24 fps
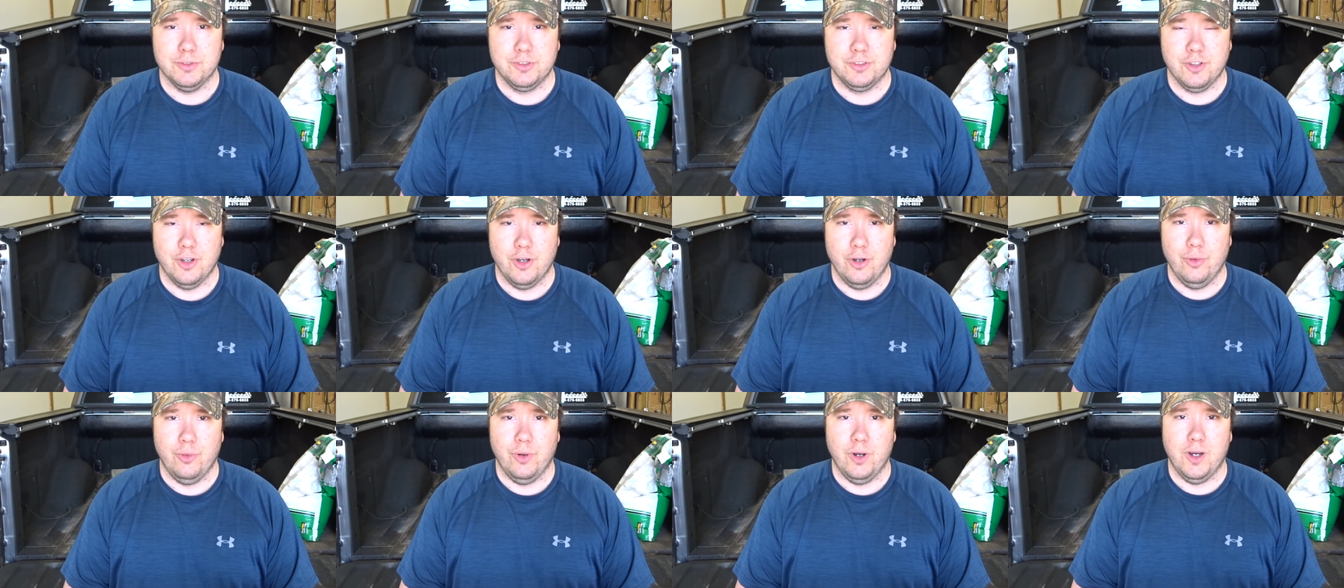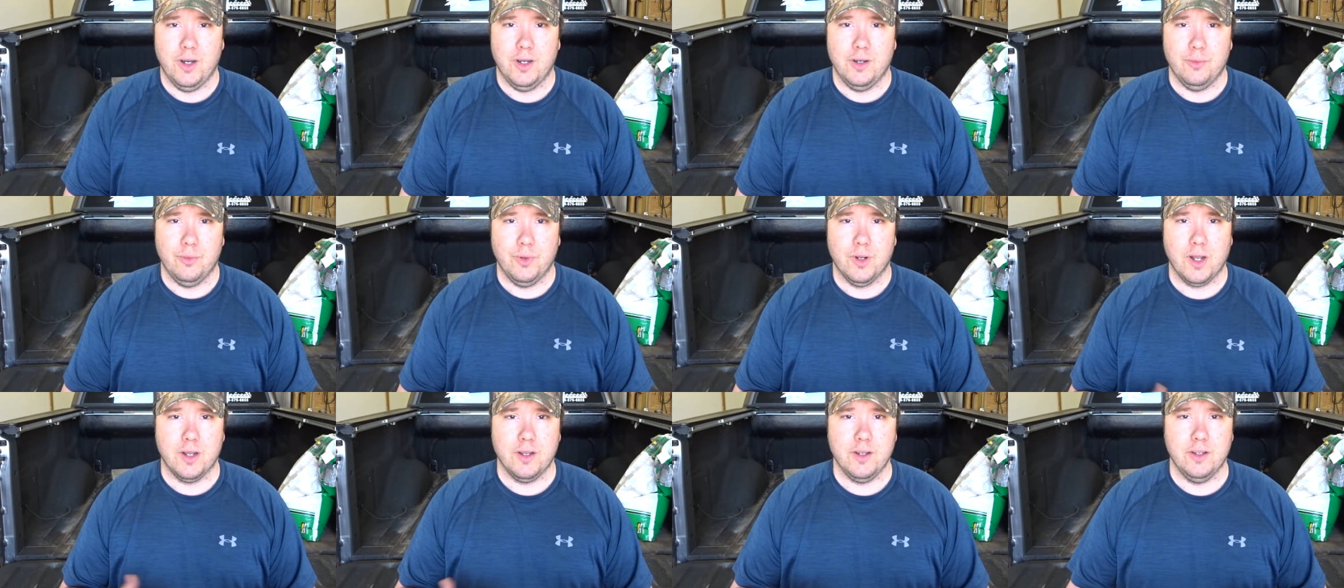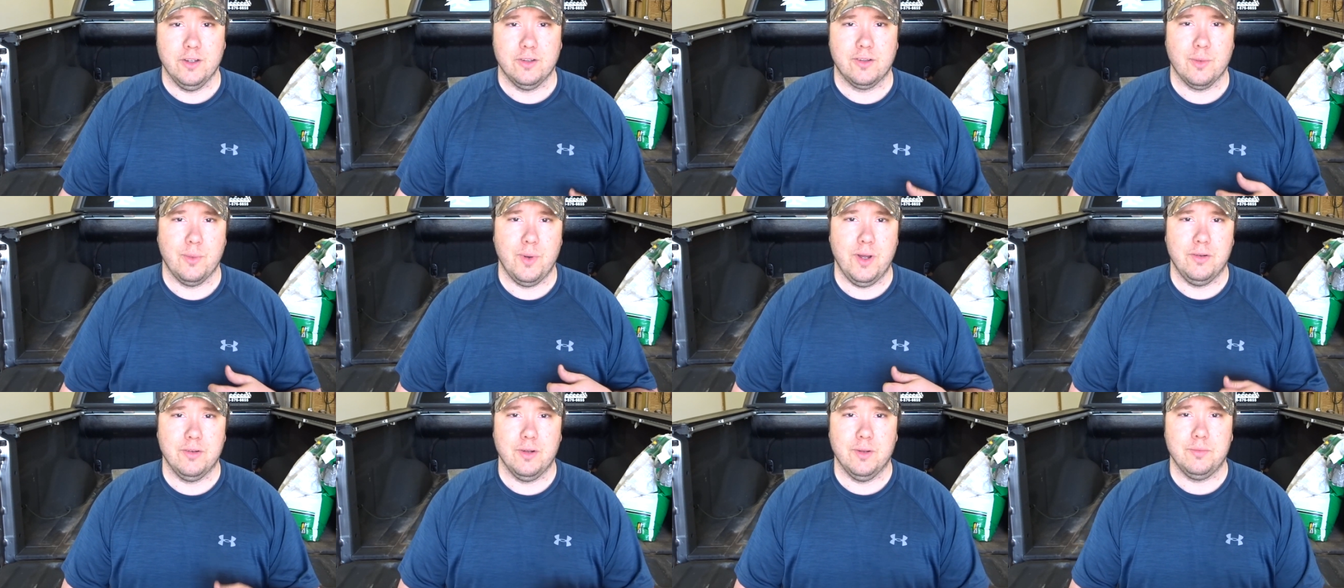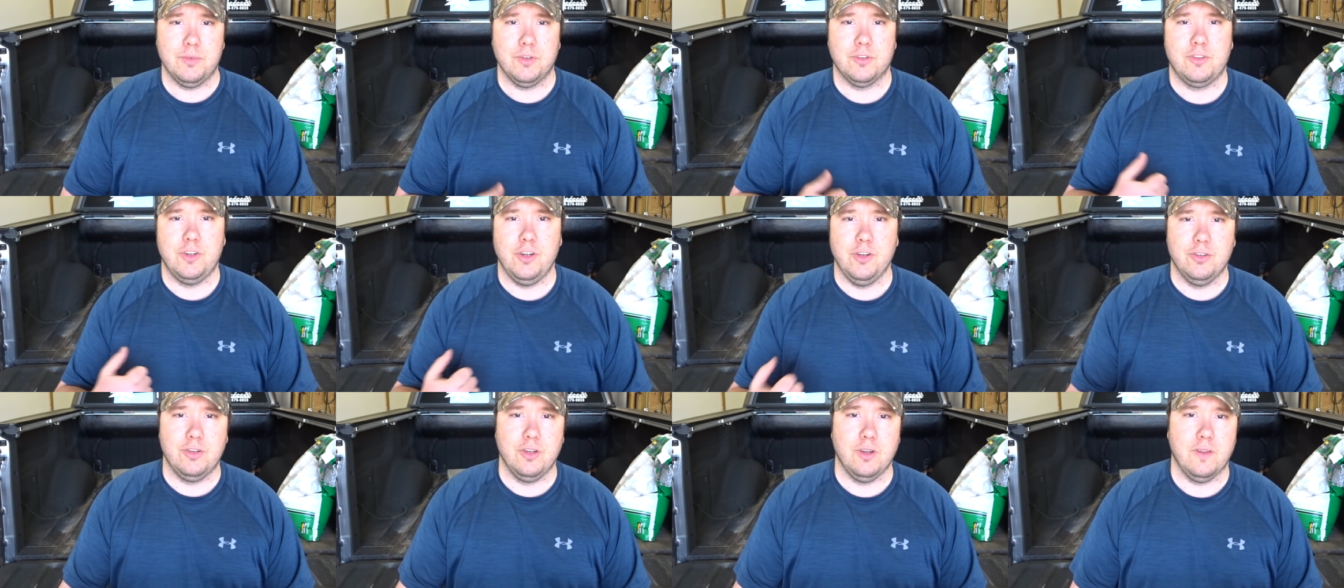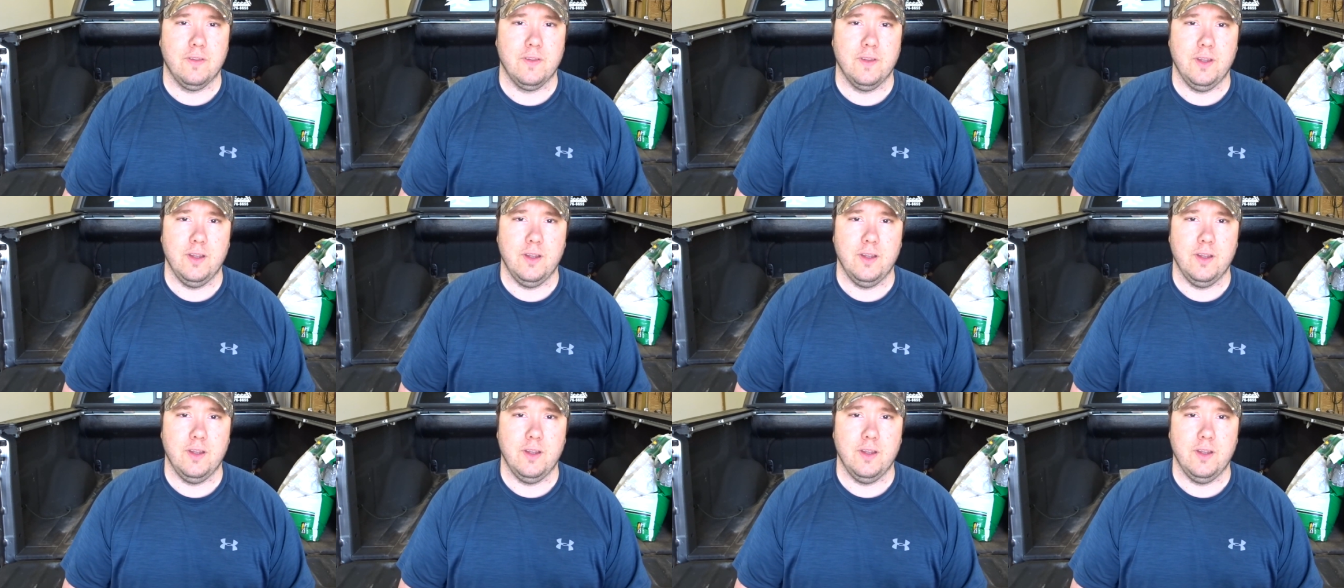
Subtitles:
So what I did is I wound up just using